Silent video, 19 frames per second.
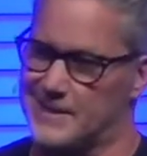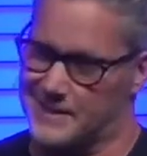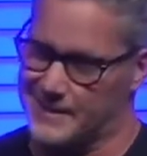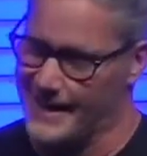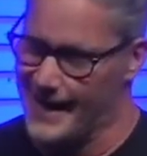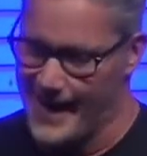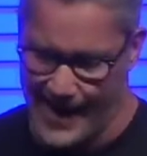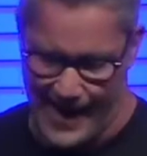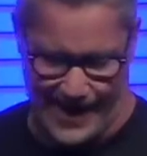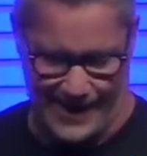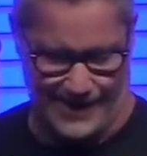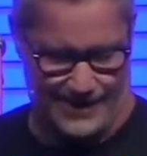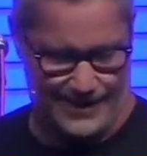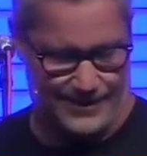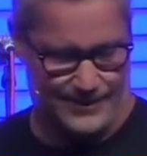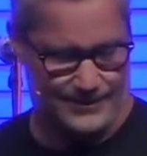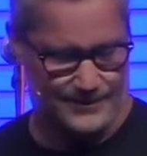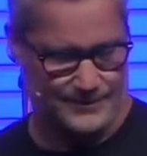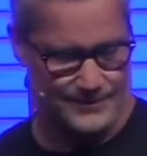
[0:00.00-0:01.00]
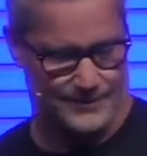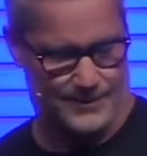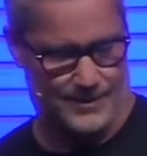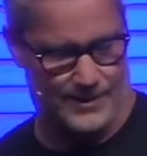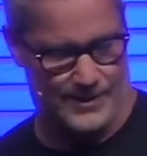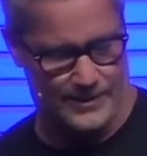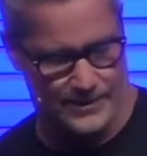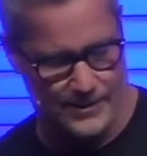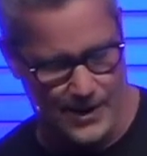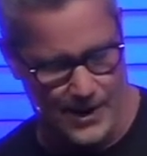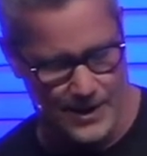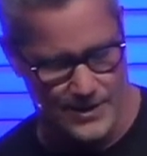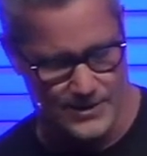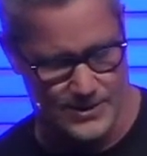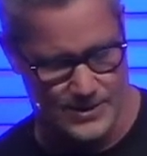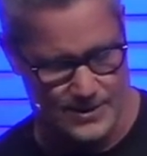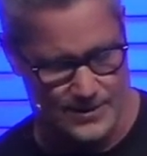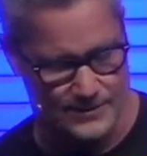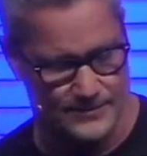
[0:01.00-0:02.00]
attack on
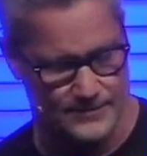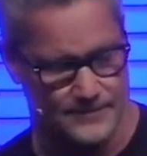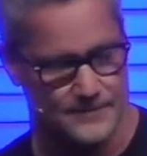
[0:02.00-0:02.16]
Gaza,